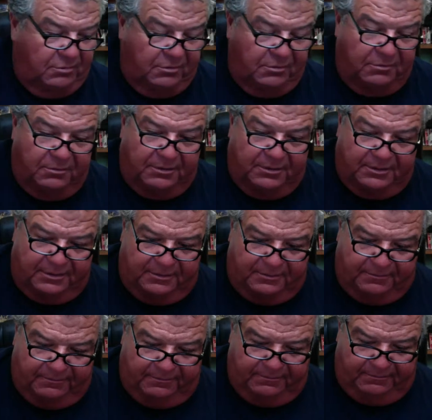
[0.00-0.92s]
who is it?
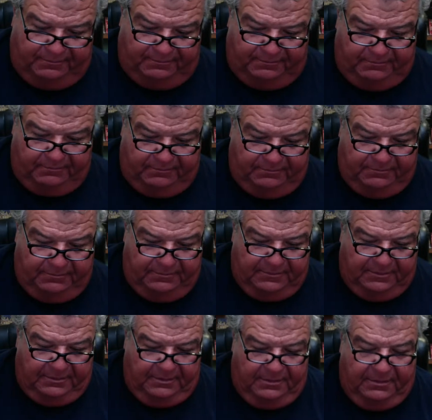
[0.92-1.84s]

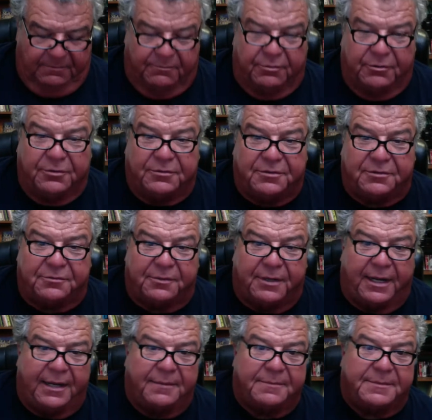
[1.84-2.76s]
Bruce
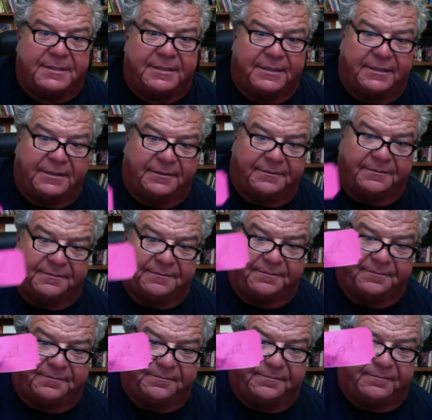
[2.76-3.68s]
Ramsey.
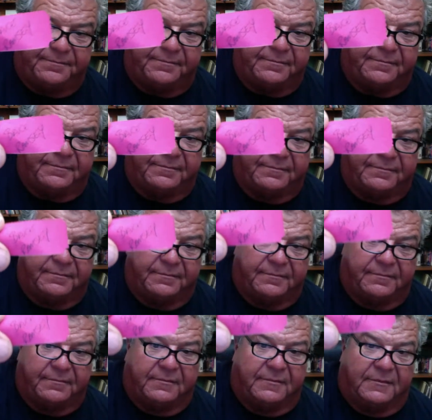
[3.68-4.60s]

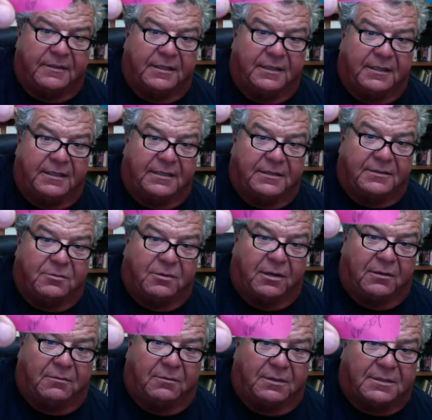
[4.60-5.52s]
I think he's
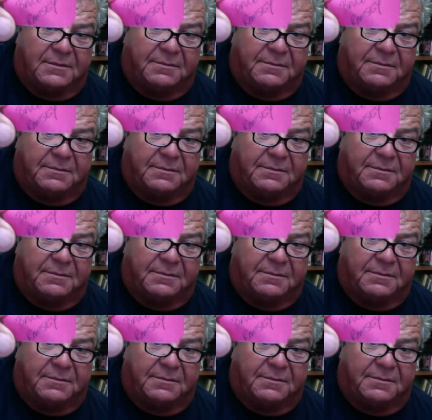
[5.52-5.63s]
won once